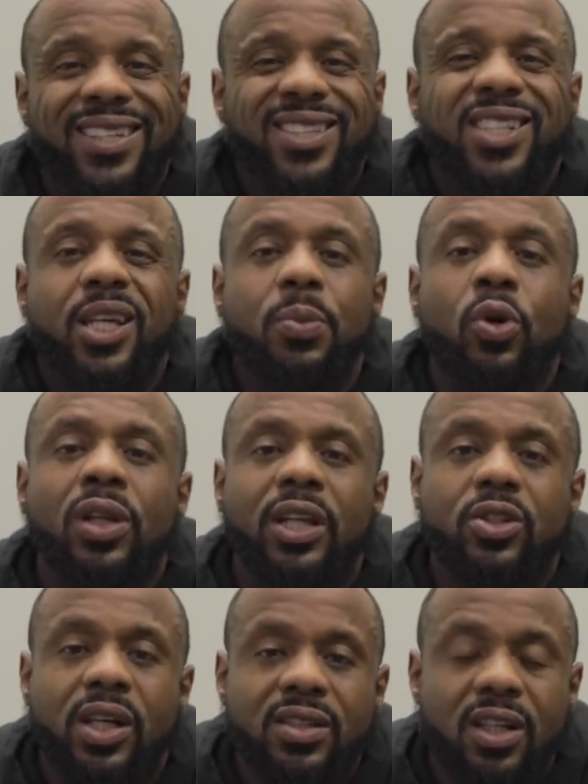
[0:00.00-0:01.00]
it's cheap. Online
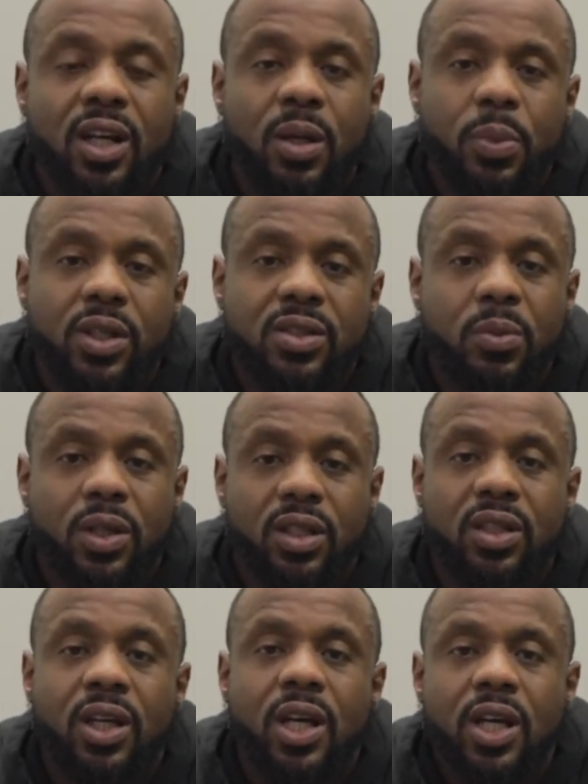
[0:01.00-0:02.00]
training is $100 a month.
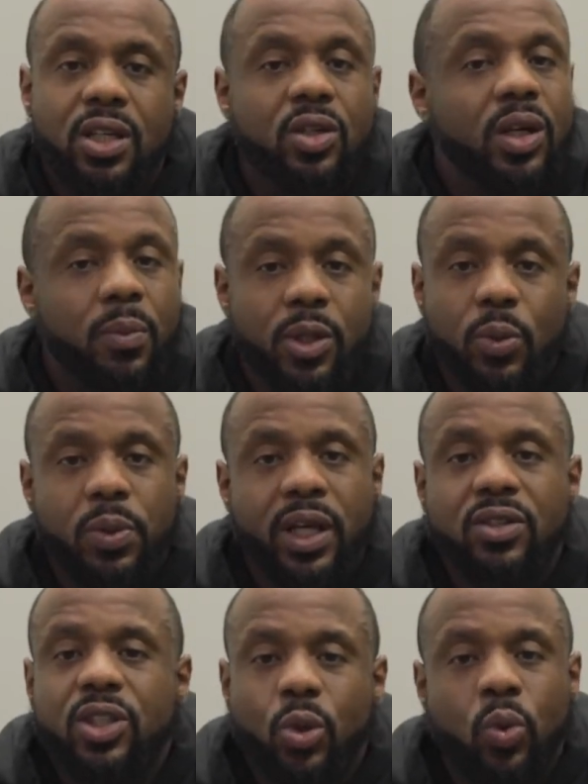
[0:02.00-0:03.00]
You get meal
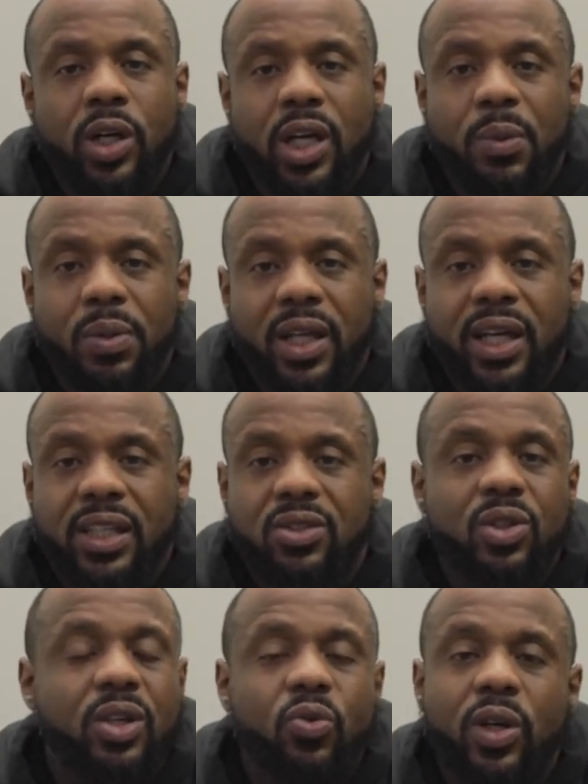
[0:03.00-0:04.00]
plans, you get workout plans, you
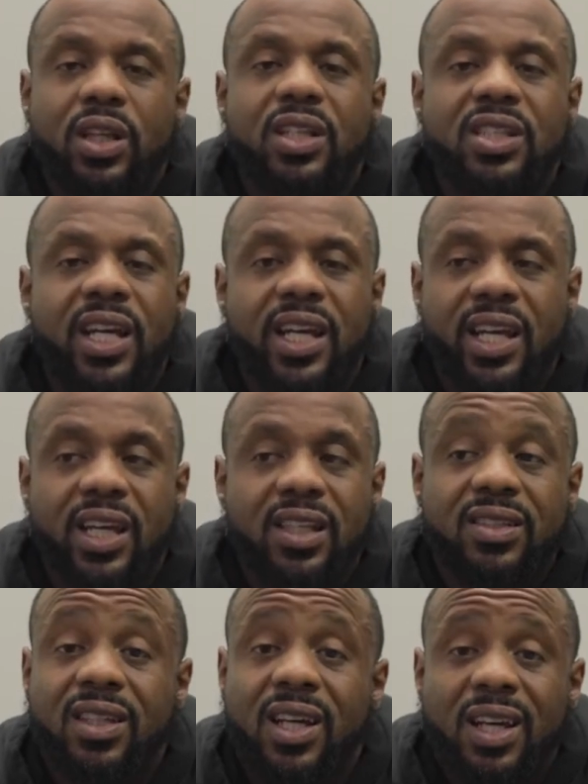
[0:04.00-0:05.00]
get weekly
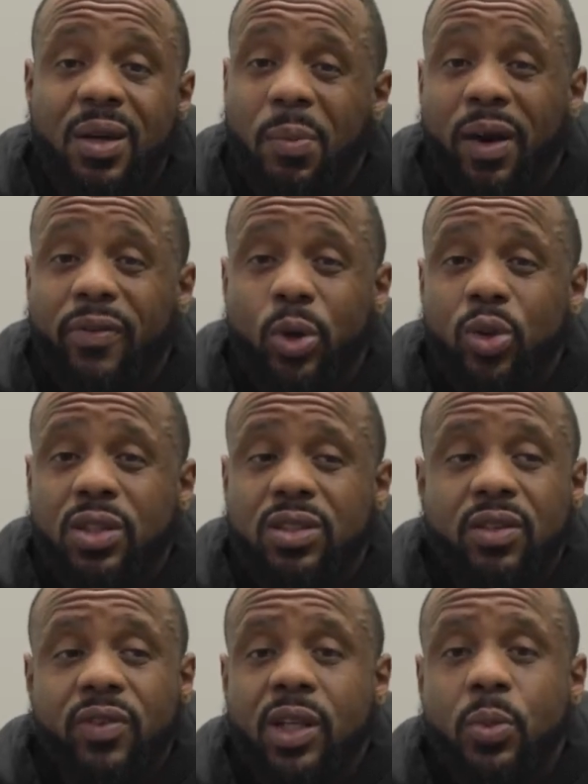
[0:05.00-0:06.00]
check-ins. My phone is
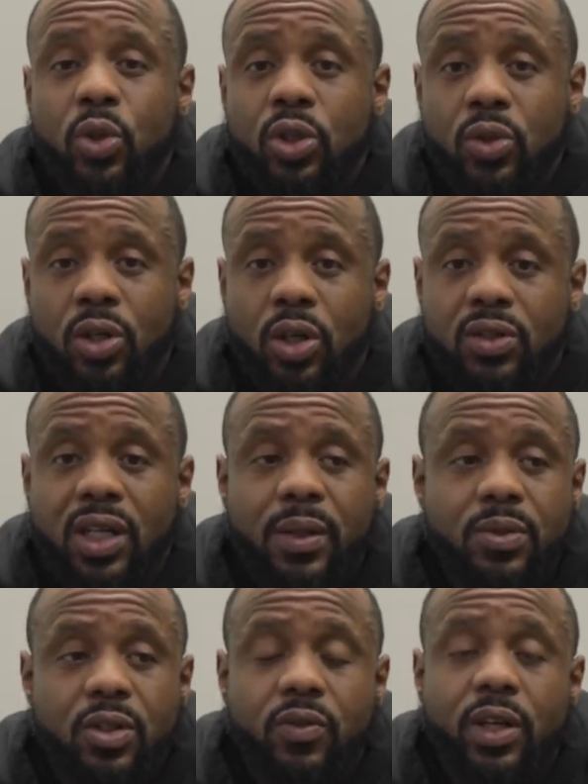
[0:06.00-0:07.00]
available to you at all times.
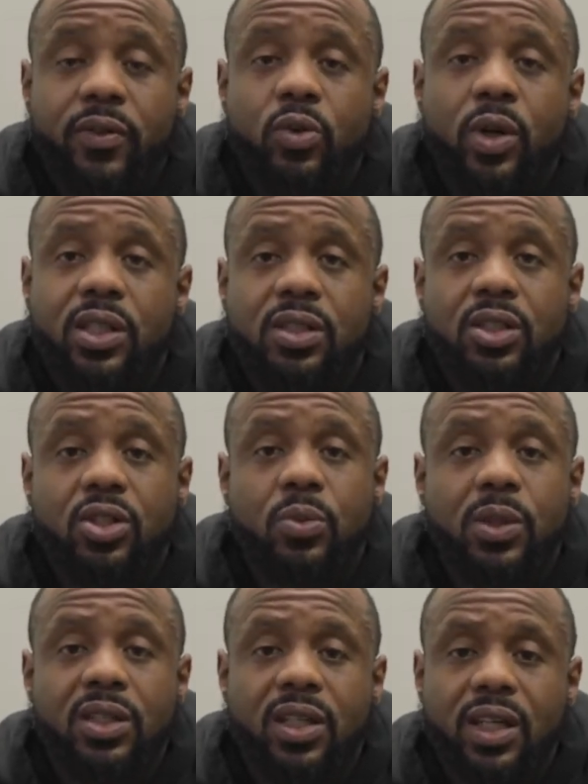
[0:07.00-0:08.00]
So if you have a question, just shoot me
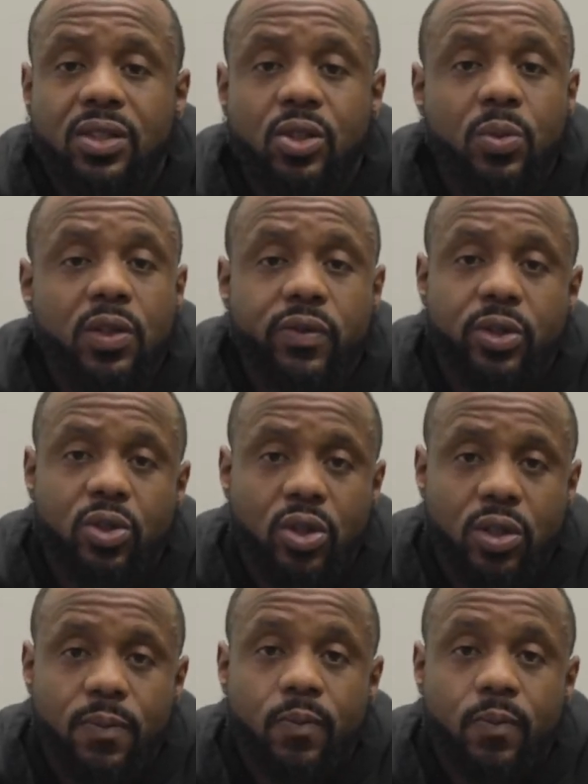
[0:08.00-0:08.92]
a text, shoot me a phone call.